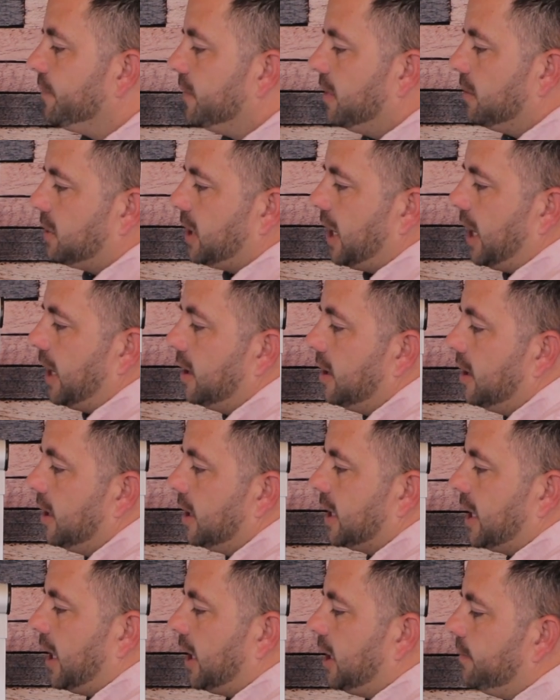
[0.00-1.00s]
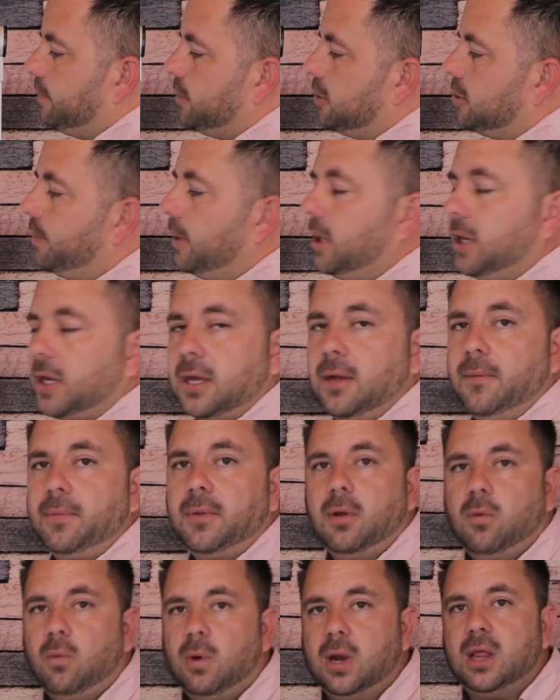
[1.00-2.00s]
Okay, Kelley Blue Book,
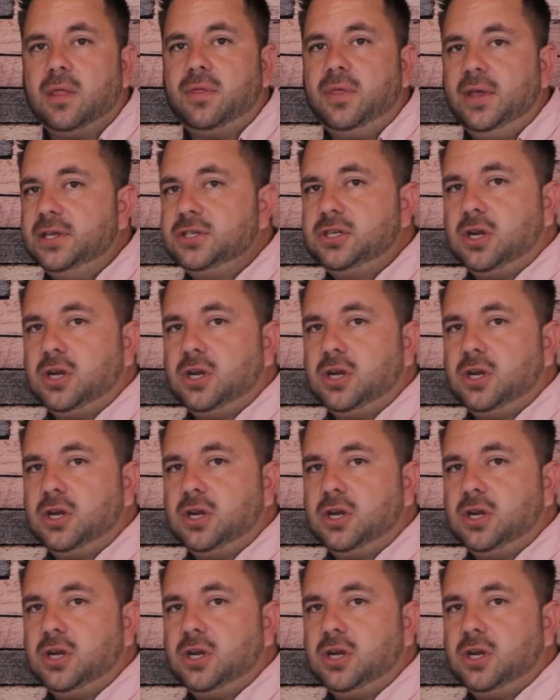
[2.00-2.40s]
one of the things